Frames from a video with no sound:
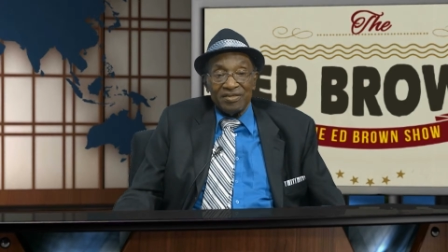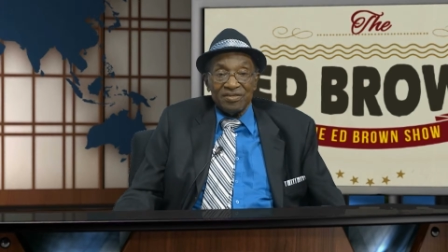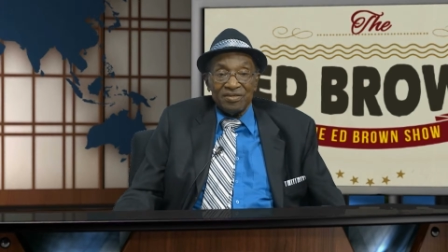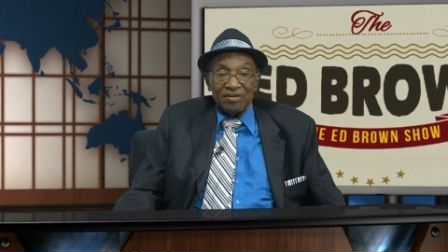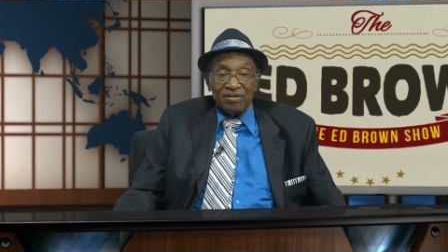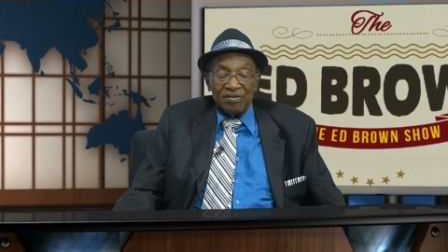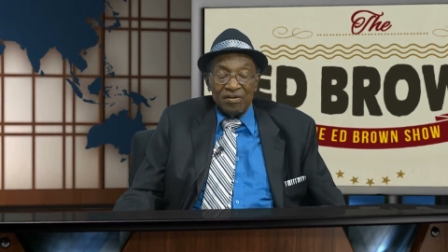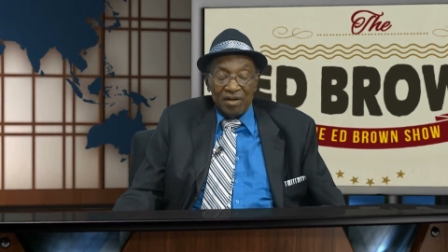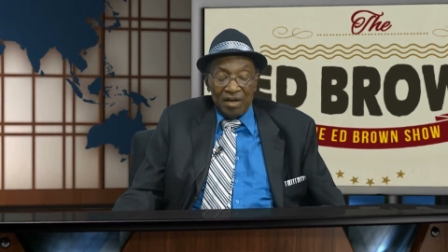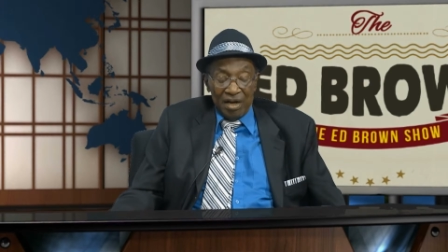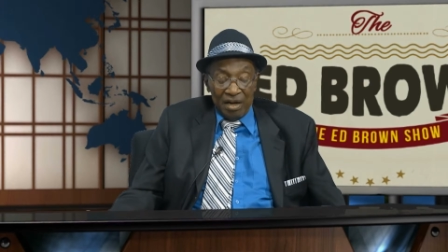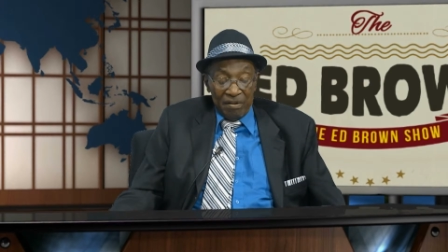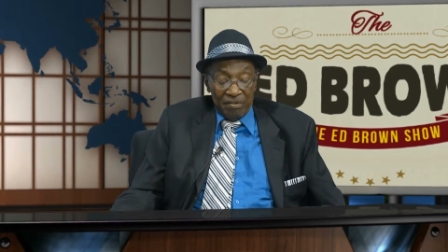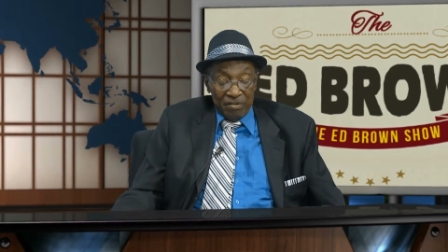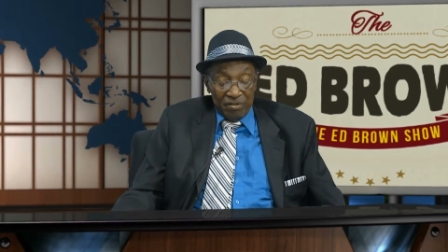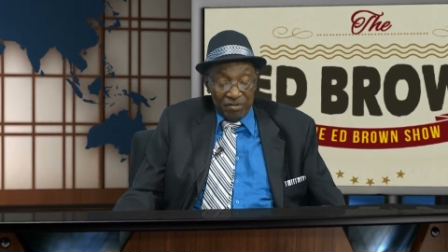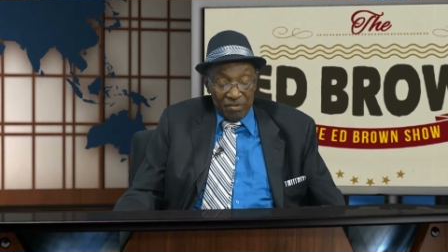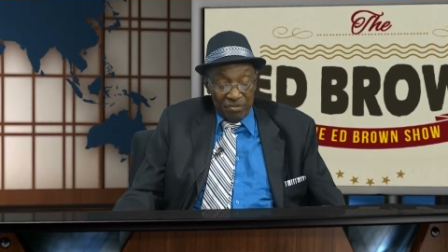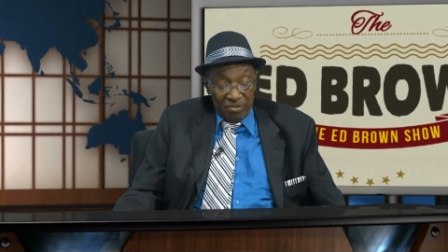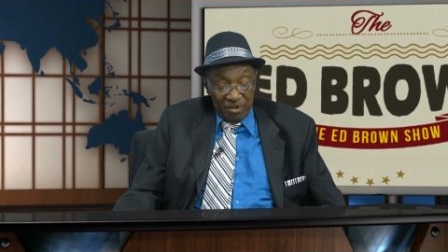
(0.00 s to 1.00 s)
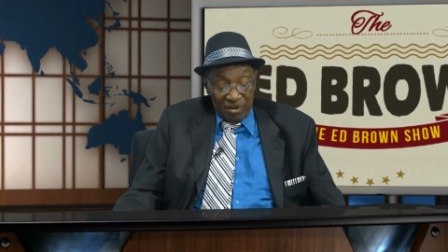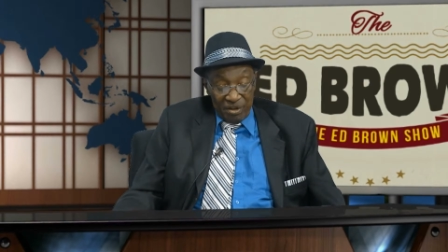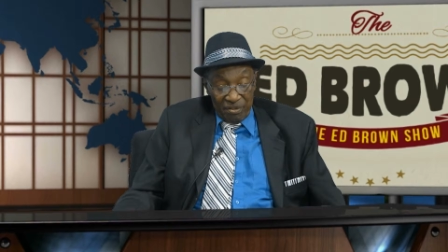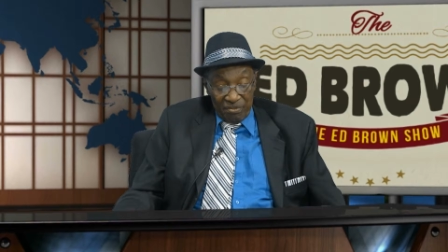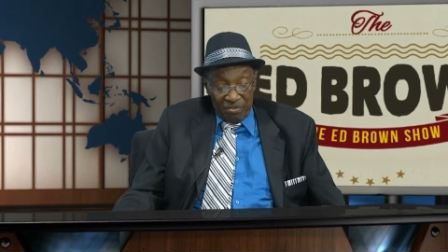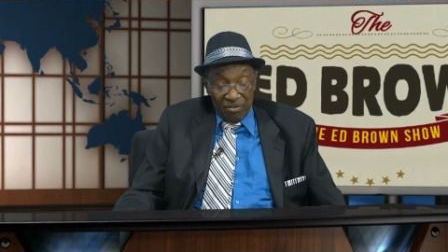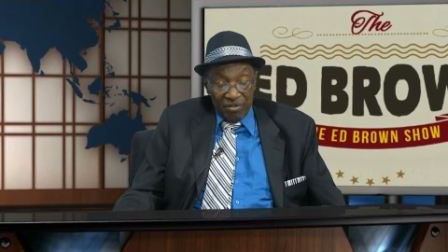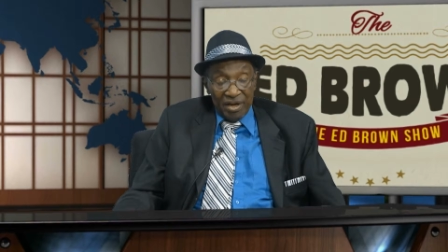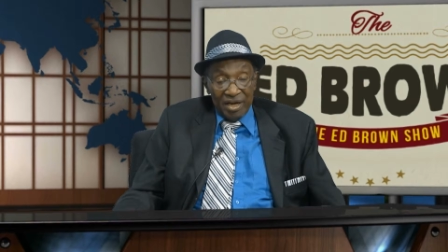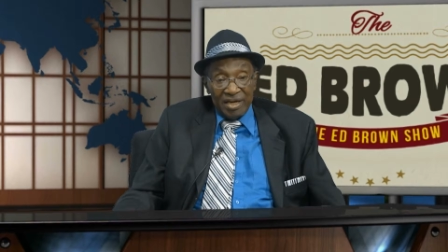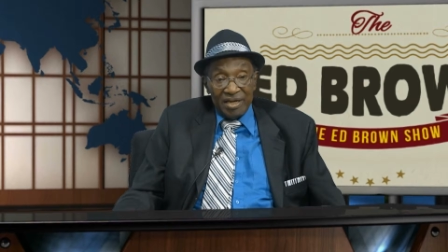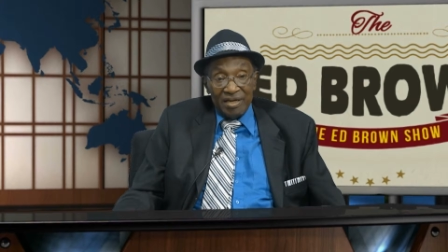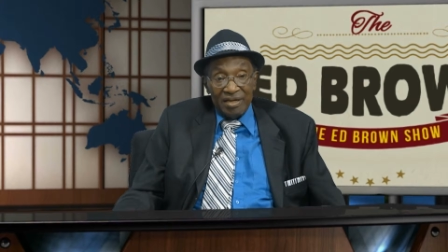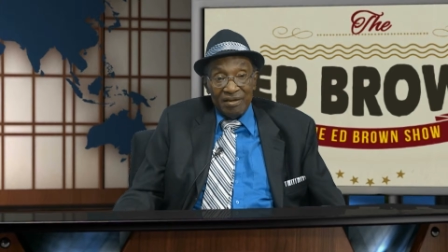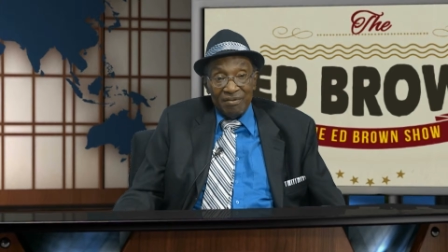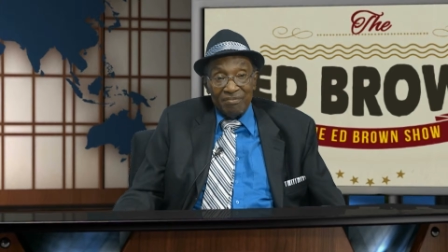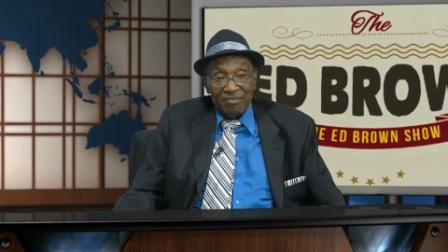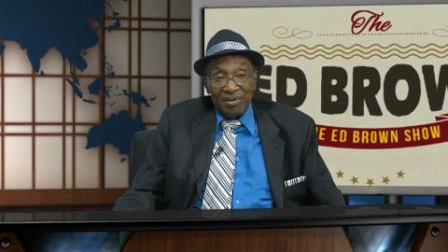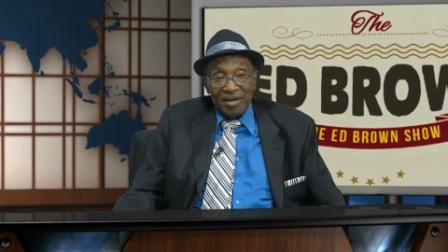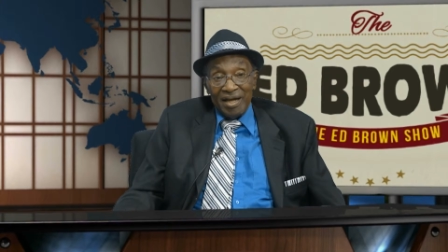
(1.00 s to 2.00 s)
So I'm going to be bringing
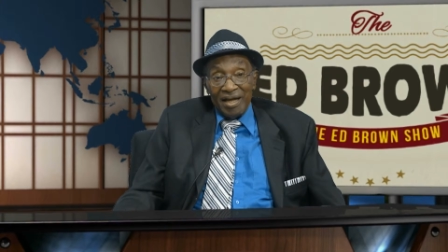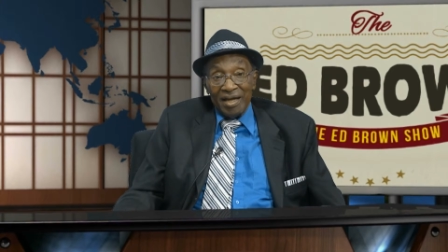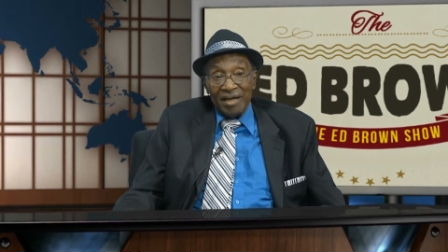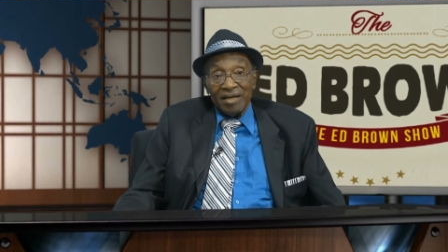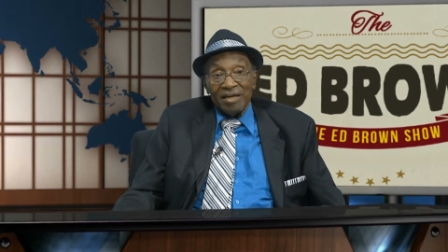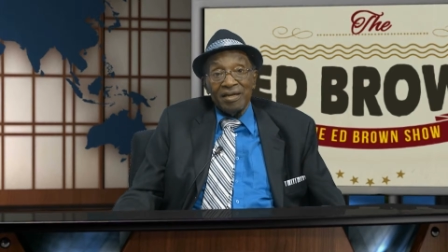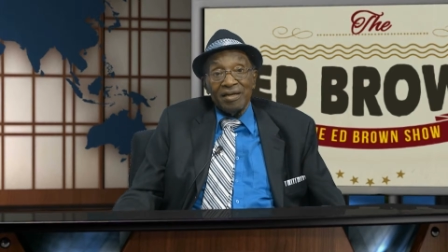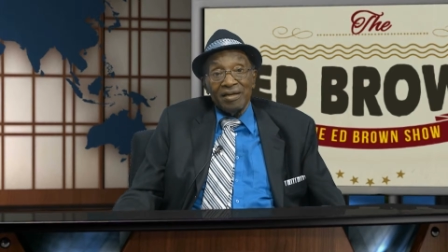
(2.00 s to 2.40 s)
him back